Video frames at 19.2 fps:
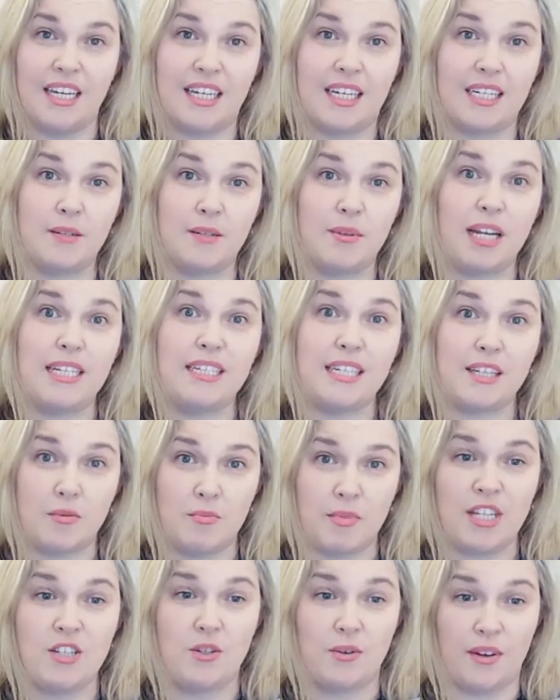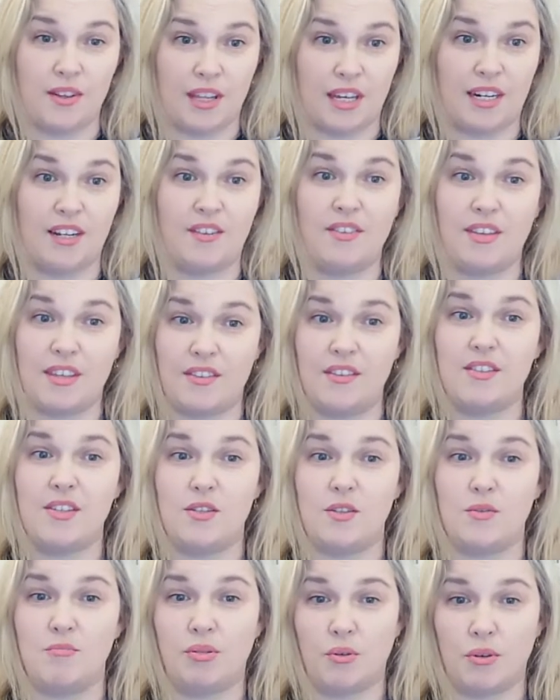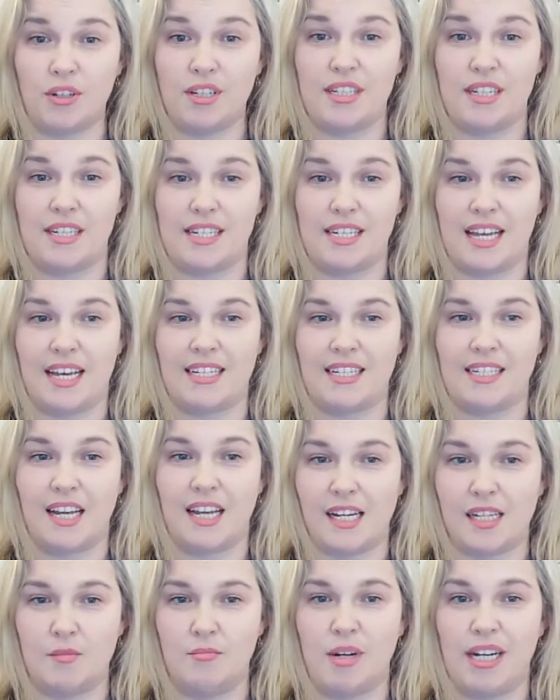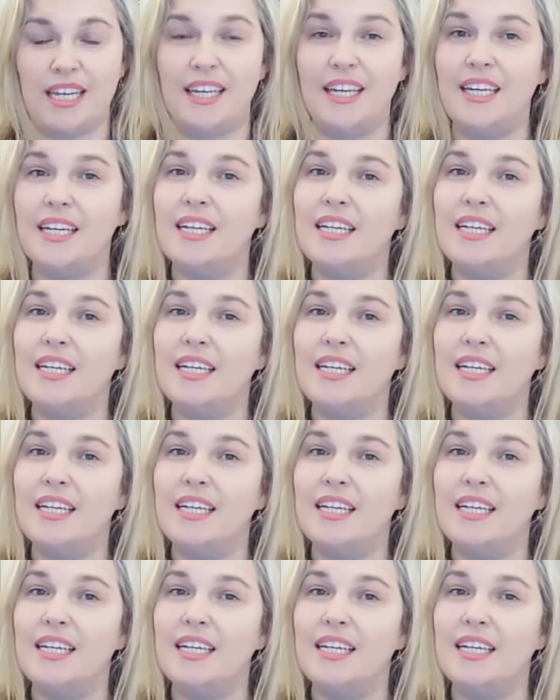And I would like to commend you on that. I think this is important and timely.